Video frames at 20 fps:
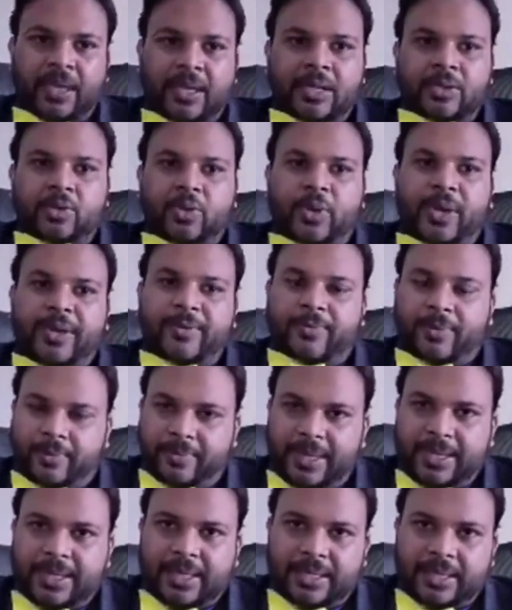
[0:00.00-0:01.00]
So in
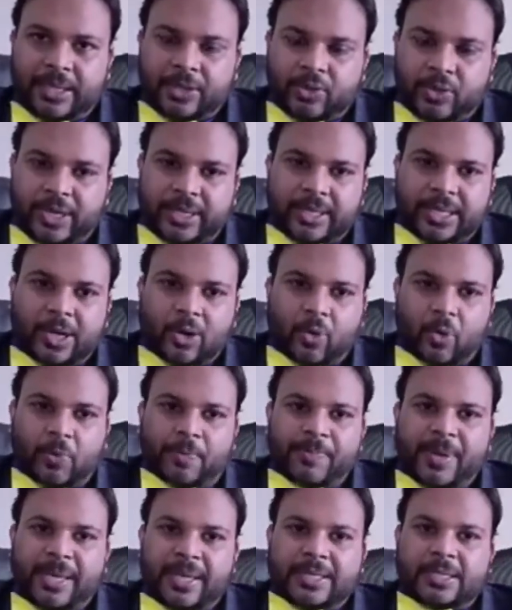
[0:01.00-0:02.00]
women, the urethral
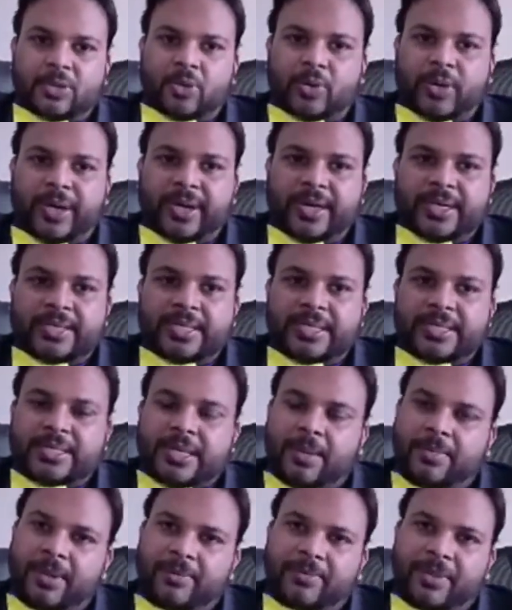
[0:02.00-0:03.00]
opening is located just
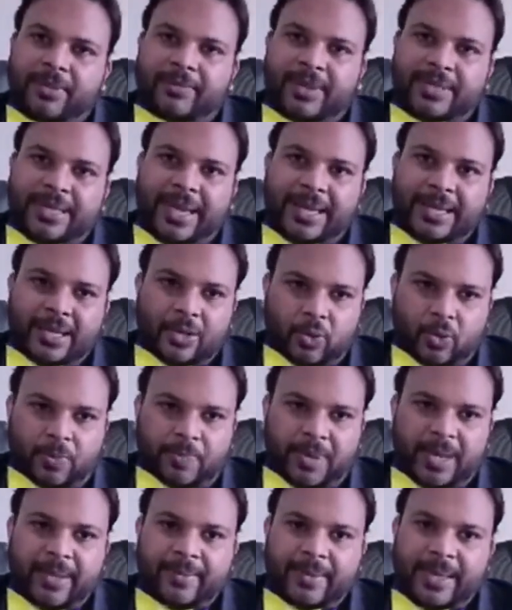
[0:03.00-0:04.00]
above the vaginal
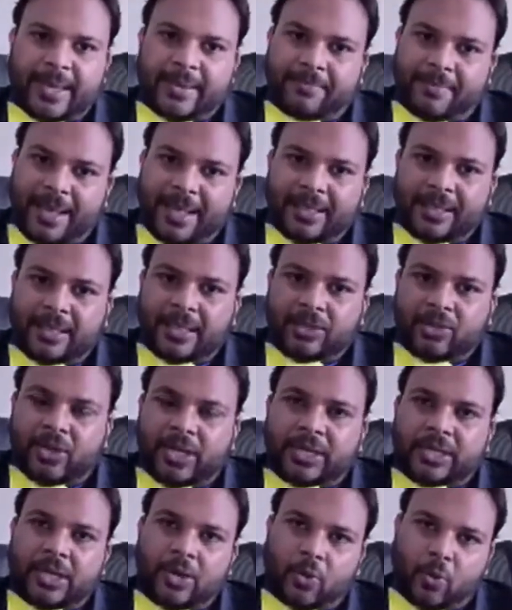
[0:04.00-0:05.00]
opening. In men, the
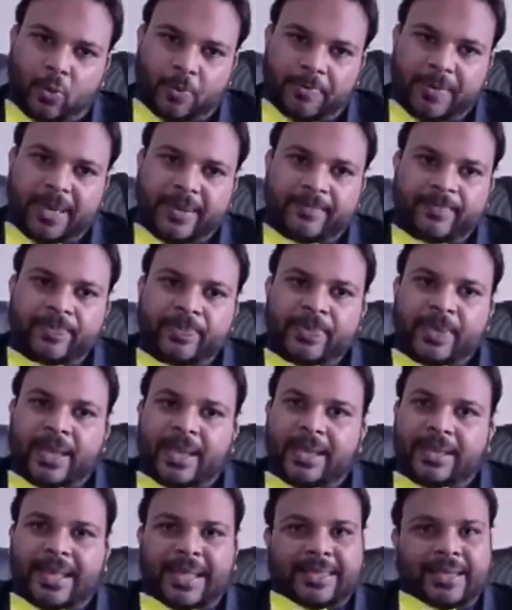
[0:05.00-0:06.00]
urethral opening
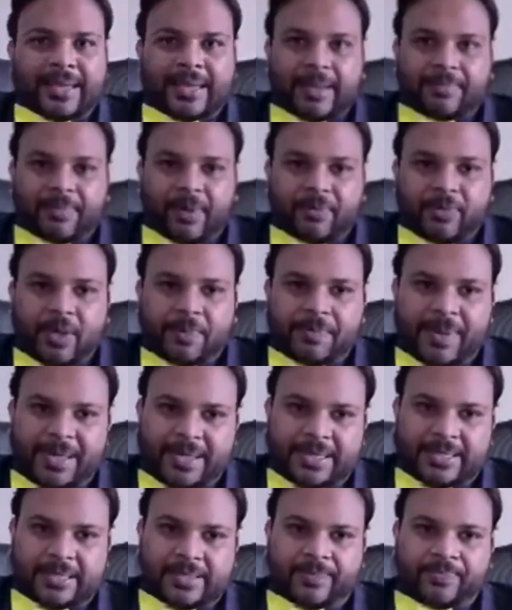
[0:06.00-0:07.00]
is at the tip of the
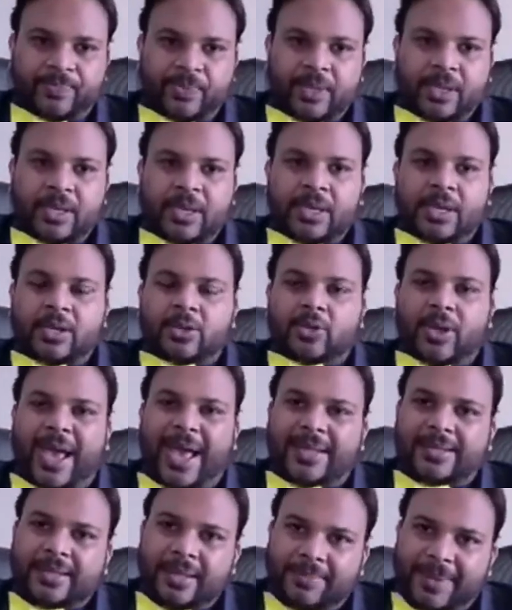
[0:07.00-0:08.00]
penis. So
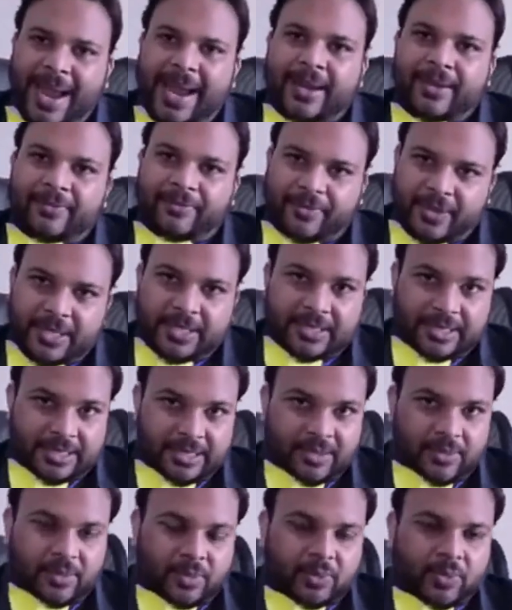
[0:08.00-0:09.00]
as the bladder fills,
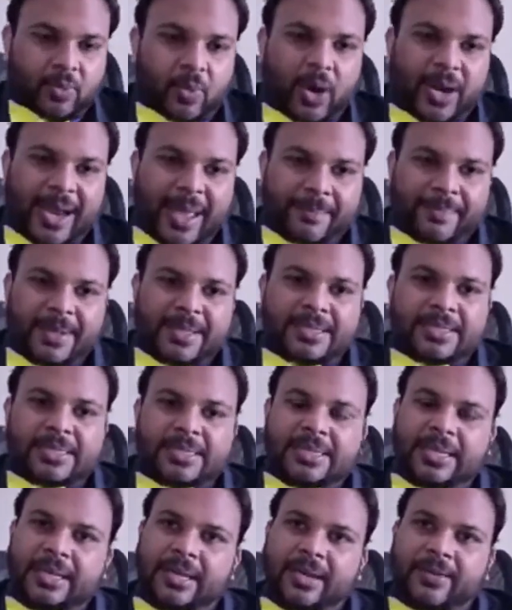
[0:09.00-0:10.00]
so what happens
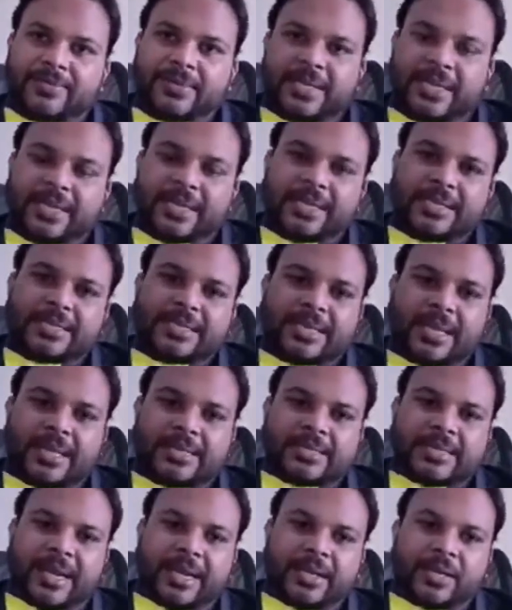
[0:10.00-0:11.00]
is the nerve signals
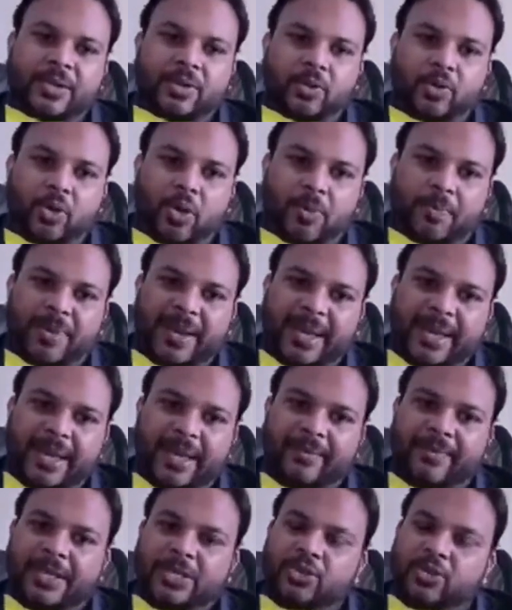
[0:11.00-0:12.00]
sent to your brain
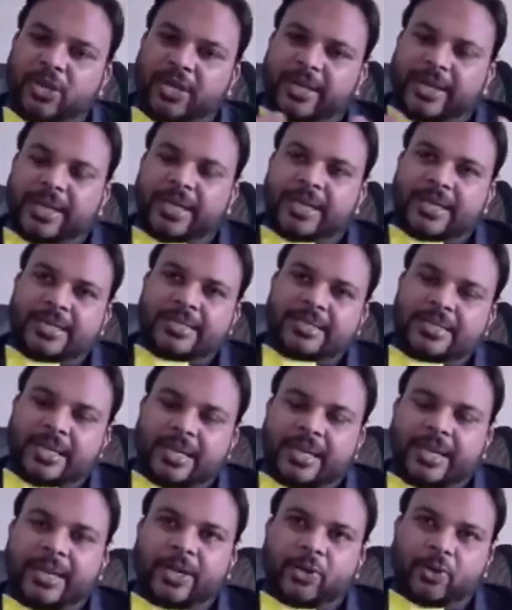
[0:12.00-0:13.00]
eventually triggers the
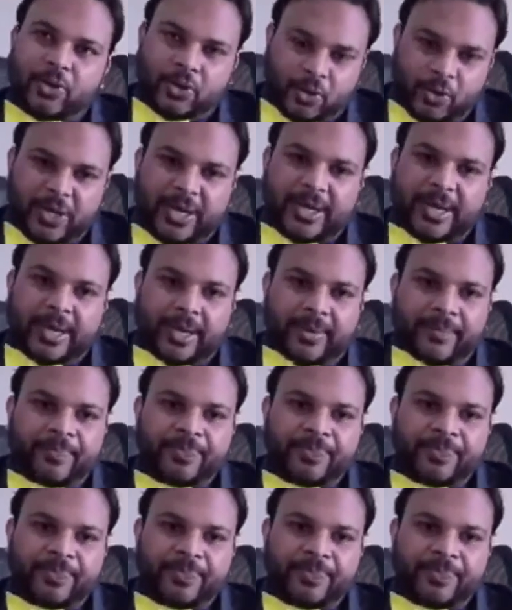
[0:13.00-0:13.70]
need to urinate.